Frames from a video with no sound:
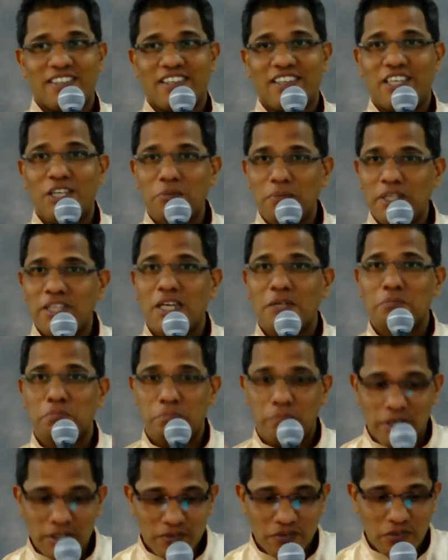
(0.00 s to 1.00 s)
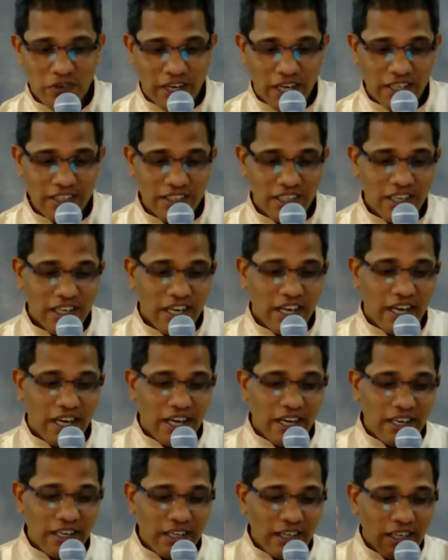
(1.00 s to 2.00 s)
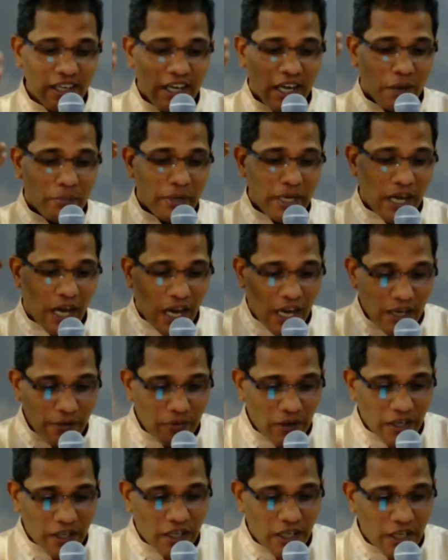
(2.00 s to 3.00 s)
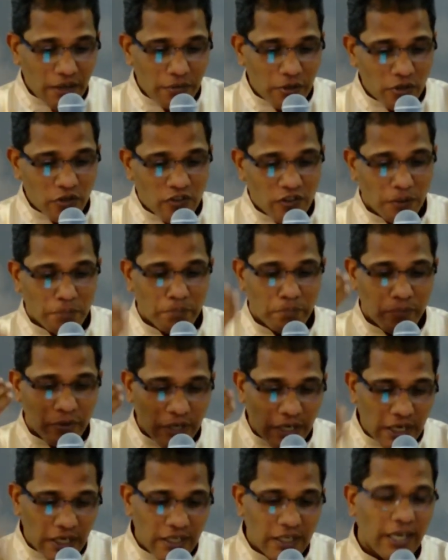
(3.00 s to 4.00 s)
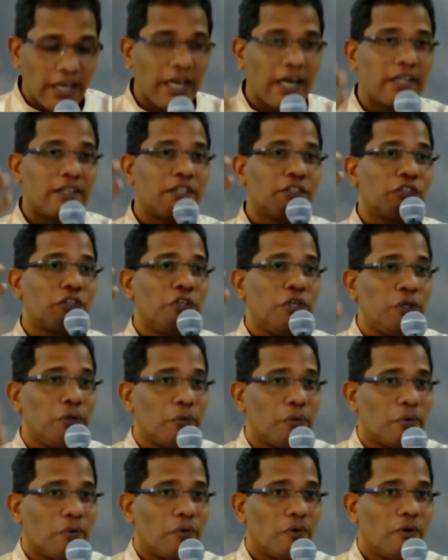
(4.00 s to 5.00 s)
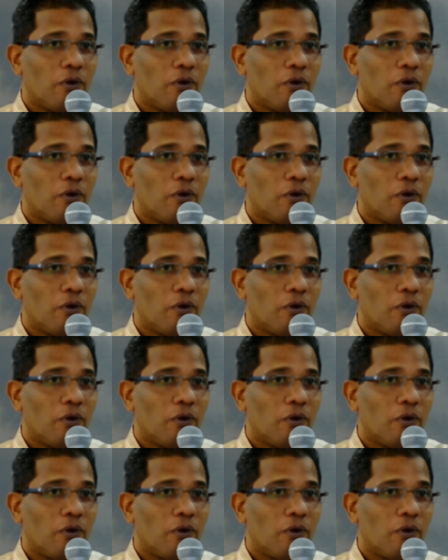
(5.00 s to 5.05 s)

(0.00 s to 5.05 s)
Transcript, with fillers: give me that birthright, and I mean I will give you some bread and a stew.